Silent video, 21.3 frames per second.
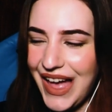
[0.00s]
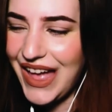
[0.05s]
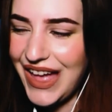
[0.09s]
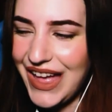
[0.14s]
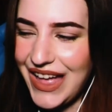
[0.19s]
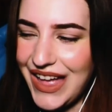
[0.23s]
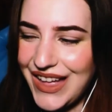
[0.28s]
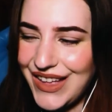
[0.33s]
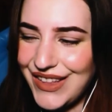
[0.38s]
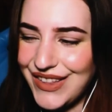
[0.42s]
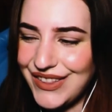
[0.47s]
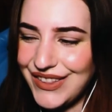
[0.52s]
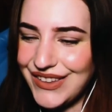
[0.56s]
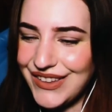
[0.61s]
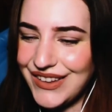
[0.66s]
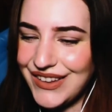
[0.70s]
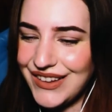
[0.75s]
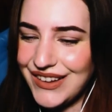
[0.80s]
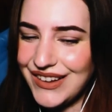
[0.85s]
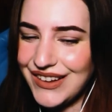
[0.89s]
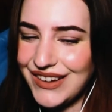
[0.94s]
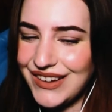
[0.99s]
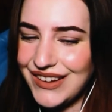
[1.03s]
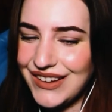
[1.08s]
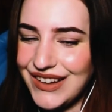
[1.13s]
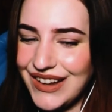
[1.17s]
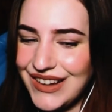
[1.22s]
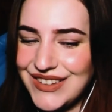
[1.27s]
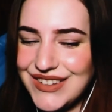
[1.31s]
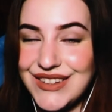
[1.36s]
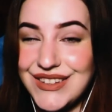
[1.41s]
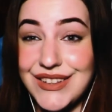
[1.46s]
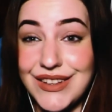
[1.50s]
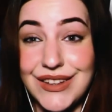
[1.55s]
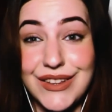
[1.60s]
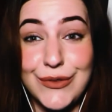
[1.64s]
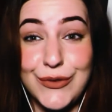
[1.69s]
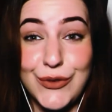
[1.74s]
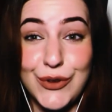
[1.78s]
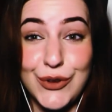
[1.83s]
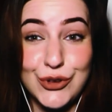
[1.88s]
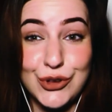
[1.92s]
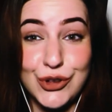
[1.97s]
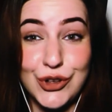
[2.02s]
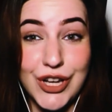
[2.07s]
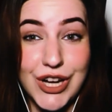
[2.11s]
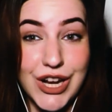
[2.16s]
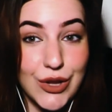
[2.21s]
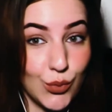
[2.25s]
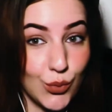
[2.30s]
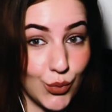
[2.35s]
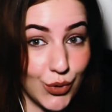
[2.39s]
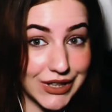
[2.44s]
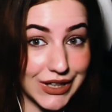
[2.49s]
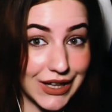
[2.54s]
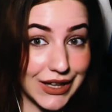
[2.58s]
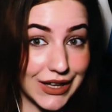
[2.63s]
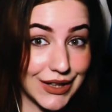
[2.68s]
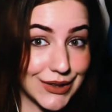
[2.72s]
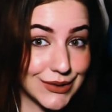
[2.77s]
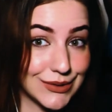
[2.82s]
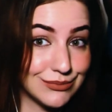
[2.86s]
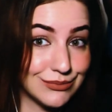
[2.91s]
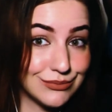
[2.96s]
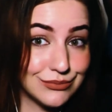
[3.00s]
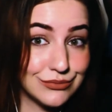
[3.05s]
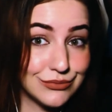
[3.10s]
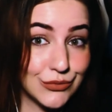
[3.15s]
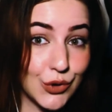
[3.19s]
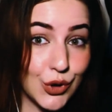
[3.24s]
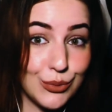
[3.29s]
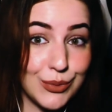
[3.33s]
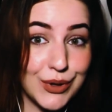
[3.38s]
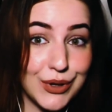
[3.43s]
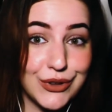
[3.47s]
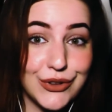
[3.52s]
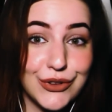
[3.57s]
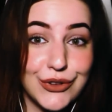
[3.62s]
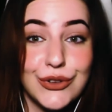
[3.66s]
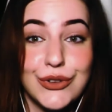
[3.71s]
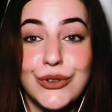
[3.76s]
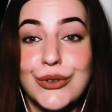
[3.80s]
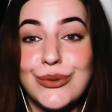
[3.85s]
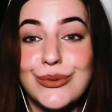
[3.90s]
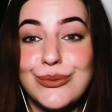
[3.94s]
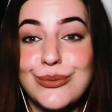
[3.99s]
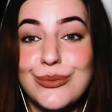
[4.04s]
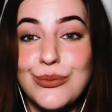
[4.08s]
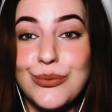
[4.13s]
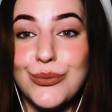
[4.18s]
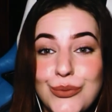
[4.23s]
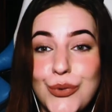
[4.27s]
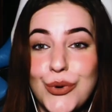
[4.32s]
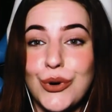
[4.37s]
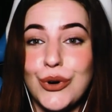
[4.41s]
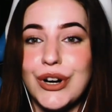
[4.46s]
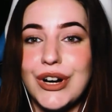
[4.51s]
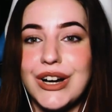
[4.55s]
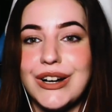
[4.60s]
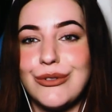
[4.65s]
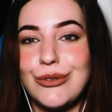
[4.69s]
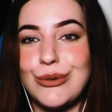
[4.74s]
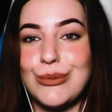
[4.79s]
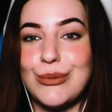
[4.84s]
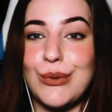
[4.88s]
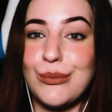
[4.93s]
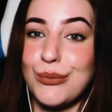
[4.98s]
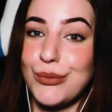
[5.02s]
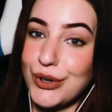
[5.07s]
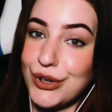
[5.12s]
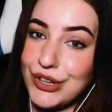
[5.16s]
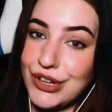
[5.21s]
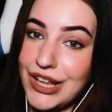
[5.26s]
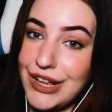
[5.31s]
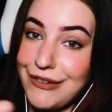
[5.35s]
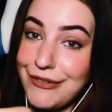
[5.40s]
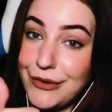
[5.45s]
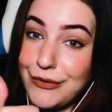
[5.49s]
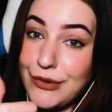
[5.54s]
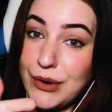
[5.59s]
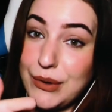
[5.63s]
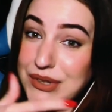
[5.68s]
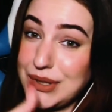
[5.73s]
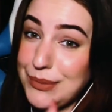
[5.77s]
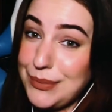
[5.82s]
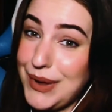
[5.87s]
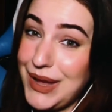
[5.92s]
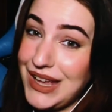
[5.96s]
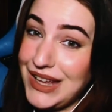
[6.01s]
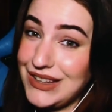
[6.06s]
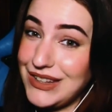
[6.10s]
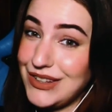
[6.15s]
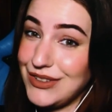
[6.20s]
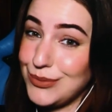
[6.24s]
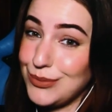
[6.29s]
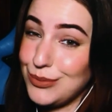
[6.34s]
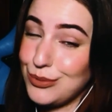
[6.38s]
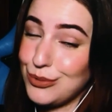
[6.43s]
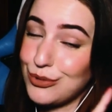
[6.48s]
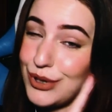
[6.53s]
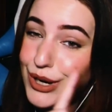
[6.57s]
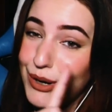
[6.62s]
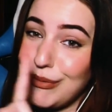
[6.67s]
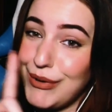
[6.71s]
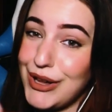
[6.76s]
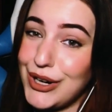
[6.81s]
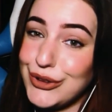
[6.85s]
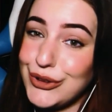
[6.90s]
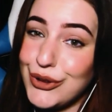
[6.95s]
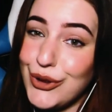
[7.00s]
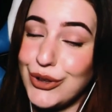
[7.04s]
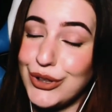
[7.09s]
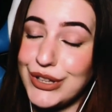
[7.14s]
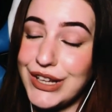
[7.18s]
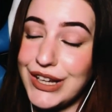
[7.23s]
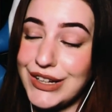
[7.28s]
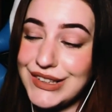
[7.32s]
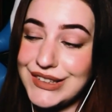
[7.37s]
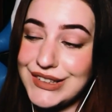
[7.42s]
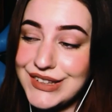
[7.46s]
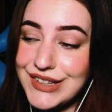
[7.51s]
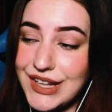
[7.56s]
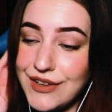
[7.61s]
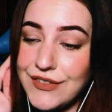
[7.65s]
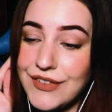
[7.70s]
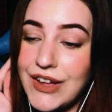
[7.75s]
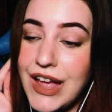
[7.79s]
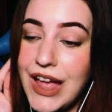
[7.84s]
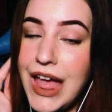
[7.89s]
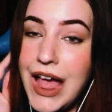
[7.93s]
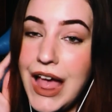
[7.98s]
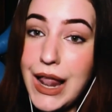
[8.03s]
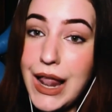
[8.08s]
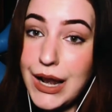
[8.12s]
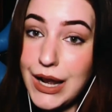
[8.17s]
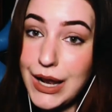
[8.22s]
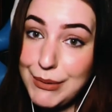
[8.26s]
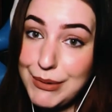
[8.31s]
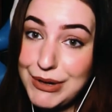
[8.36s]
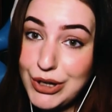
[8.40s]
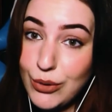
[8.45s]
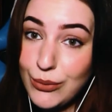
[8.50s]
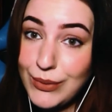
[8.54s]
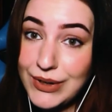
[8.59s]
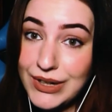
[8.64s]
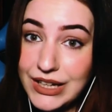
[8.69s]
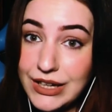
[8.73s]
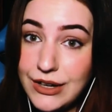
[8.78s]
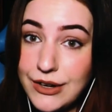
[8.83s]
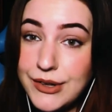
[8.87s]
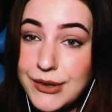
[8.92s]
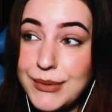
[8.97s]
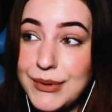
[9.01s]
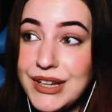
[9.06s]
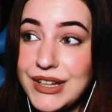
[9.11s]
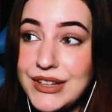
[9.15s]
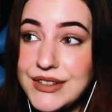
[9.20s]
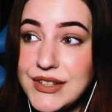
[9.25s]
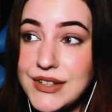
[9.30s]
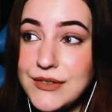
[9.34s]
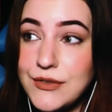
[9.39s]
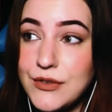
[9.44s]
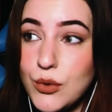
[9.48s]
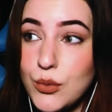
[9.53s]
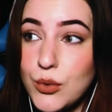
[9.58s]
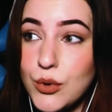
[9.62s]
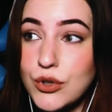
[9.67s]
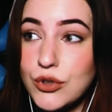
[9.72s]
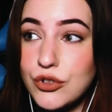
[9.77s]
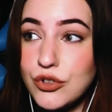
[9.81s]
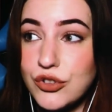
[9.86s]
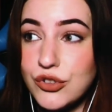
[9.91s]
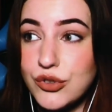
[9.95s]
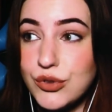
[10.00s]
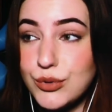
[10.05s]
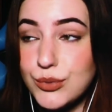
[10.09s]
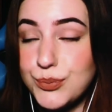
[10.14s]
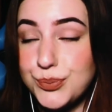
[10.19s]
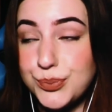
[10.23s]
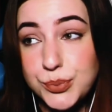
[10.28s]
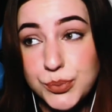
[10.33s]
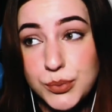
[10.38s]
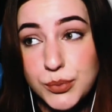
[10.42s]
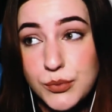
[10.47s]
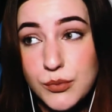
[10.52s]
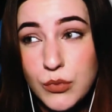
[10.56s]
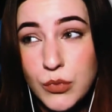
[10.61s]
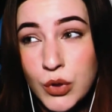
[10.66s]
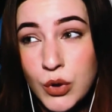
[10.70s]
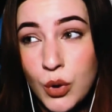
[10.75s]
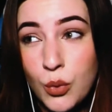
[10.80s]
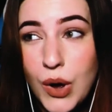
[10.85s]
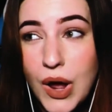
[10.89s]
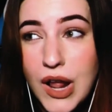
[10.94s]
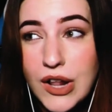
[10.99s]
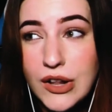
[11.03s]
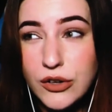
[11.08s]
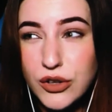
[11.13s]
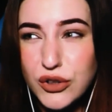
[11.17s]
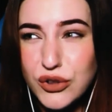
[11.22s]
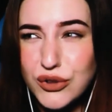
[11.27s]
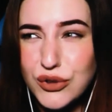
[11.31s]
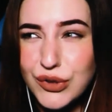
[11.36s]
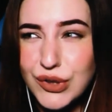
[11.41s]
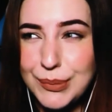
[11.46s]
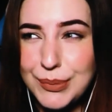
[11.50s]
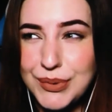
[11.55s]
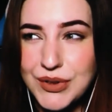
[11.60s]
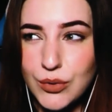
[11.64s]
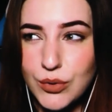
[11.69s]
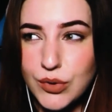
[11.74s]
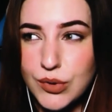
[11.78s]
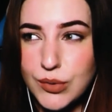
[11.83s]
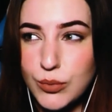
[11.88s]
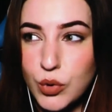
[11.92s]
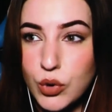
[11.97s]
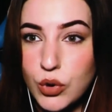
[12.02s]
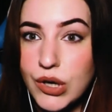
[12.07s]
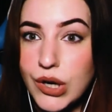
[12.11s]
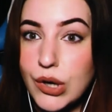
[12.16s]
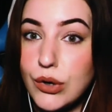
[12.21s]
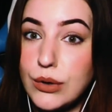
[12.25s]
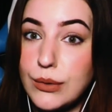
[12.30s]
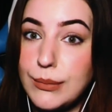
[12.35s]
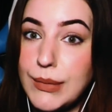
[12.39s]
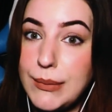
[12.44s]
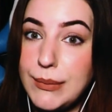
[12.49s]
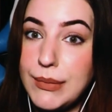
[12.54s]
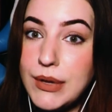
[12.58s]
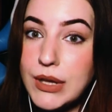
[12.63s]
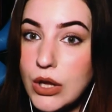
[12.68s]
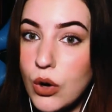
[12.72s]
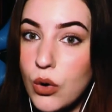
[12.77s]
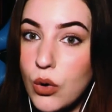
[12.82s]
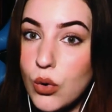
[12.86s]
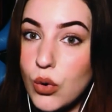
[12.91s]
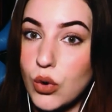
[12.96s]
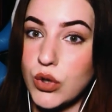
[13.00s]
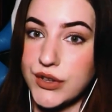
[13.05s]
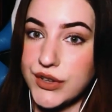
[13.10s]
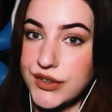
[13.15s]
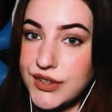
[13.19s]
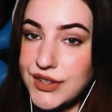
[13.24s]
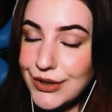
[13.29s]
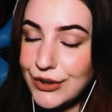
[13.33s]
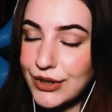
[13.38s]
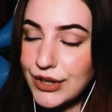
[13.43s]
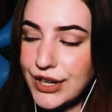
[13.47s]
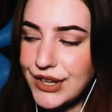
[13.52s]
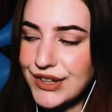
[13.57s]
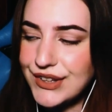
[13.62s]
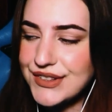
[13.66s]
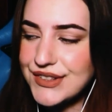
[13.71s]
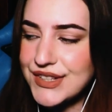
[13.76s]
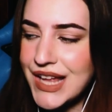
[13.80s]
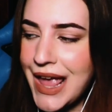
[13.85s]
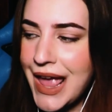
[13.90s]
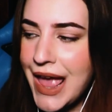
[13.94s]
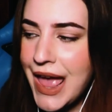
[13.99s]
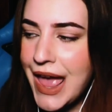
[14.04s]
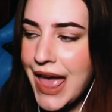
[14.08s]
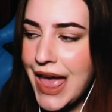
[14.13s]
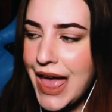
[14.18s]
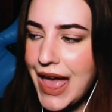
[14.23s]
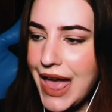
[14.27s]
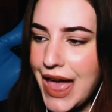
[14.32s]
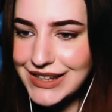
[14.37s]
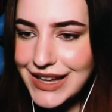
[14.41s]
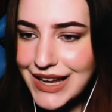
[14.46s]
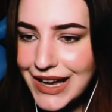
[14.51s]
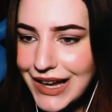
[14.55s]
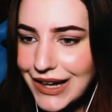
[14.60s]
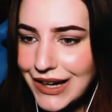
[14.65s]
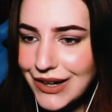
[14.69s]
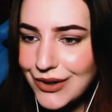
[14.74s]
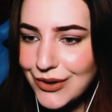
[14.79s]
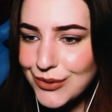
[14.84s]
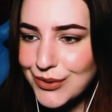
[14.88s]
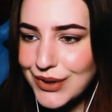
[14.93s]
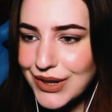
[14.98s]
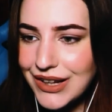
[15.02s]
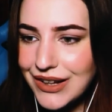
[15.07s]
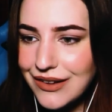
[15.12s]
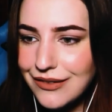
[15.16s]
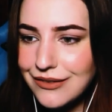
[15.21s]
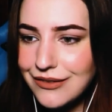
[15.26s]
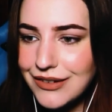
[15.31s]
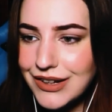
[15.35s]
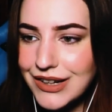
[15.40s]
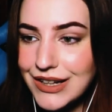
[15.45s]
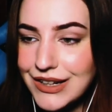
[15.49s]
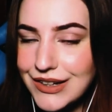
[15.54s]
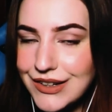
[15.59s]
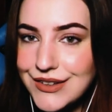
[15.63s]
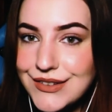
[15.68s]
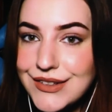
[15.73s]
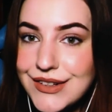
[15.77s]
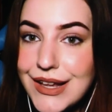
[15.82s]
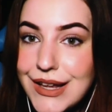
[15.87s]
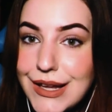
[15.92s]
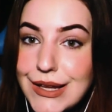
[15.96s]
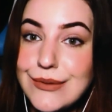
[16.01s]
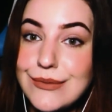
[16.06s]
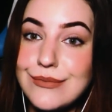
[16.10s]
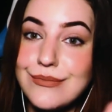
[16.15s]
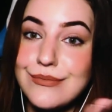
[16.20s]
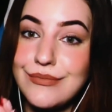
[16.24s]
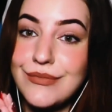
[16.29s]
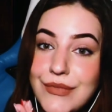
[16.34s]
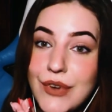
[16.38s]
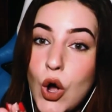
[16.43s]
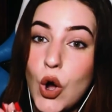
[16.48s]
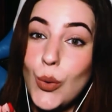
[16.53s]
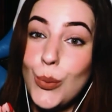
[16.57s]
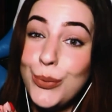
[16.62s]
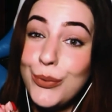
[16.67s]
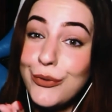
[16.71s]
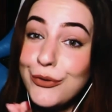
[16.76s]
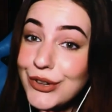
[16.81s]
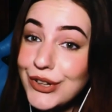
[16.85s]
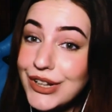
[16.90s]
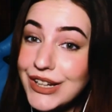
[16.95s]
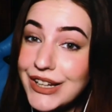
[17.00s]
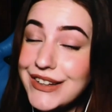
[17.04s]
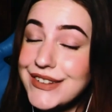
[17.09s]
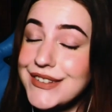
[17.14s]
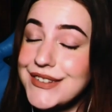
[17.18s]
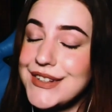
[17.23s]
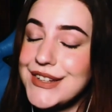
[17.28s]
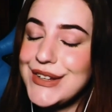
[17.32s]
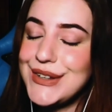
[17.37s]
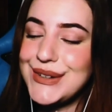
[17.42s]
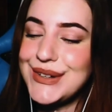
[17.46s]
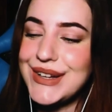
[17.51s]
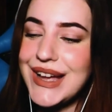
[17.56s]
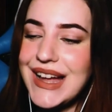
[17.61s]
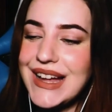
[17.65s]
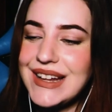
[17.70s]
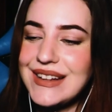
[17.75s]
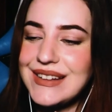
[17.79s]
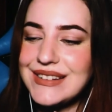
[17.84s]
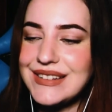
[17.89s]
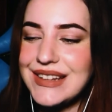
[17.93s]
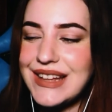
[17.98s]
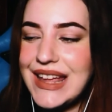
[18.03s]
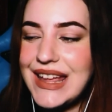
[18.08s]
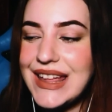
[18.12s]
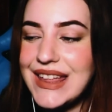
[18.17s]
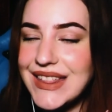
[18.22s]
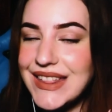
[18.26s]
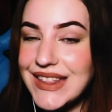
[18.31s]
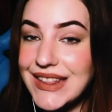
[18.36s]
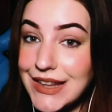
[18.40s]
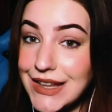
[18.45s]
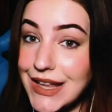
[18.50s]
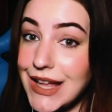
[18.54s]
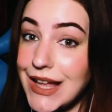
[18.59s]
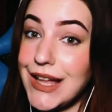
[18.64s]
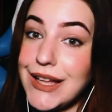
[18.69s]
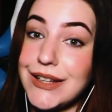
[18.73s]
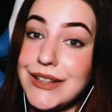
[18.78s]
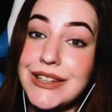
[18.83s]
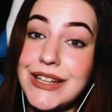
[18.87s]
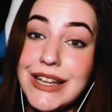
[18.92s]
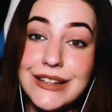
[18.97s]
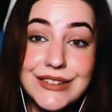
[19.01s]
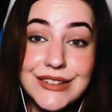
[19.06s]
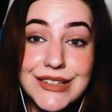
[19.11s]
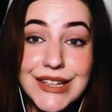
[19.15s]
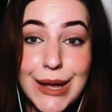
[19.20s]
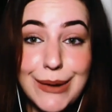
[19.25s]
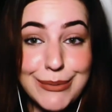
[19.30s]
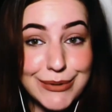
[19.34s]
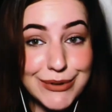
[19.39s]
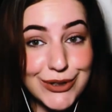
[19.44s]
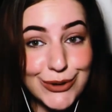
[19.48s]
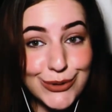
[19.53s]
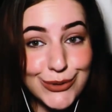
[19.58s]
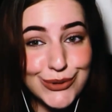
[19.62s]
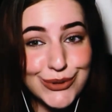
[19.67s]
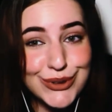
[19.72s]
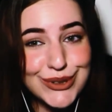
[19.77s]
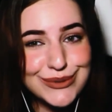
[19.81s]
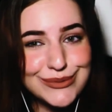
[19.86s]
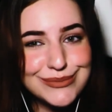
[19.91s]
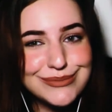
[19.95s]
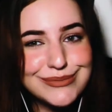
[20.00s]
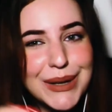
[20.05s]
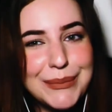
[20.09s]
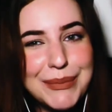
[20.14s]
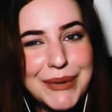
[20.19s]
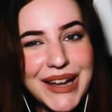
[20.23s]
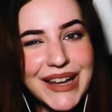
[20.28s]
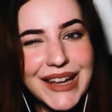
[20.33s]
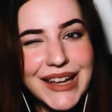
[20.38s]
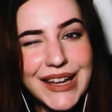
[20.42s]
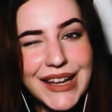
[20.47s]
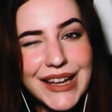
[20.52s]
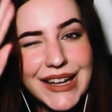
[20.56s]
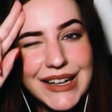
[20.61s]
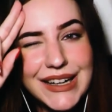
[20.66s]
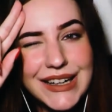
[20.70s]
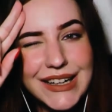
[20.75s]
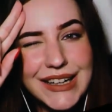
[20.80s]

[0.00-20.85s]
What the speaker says: And as I said, if you enjoyed it, want me to do more, remember to give it a thumbs up, hit the subscribe button, all that good stuff. Let me know in the comments if you want just one or two episodes more, or maybe the whole series. Yeah, well, what can I say? Hopefully see you guys in the next episode. Goodbye.